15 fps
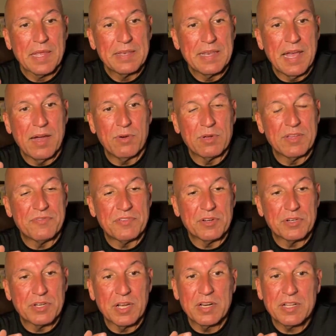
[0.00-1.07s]
Now, if you're
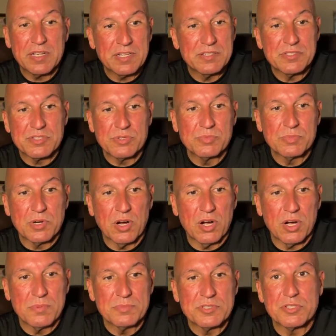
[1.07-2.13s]
going to consume carbs,